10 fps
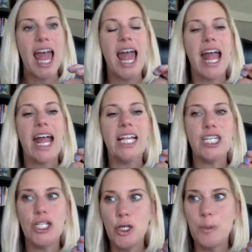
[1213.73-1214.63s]

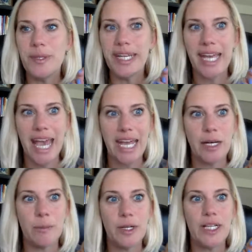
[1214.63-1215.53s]
a
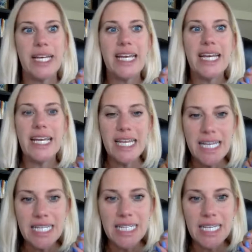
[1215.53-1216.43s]
duplicatable,
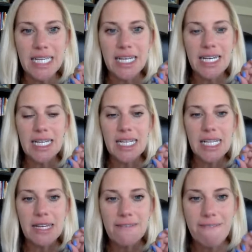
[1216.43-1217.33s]
easy
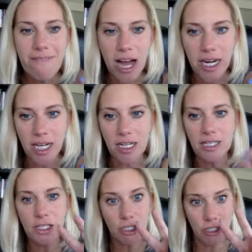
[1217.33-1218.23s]

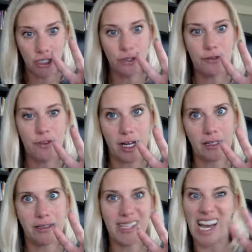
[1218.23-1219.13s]
funnel, 2
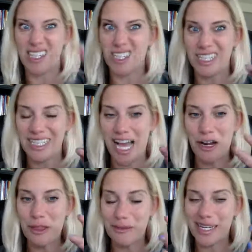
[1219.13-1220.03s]
funnels. Actually, it's
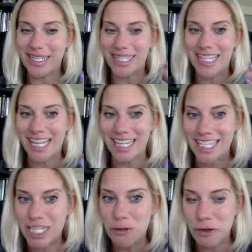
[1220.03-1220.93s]
kind of 3 because it's got
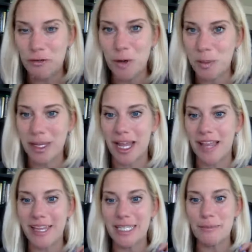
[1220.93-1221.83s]
this secret
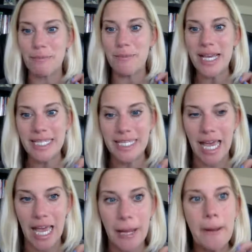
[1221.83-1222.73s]
formula that's
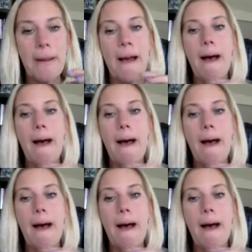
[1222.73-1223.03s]
missing,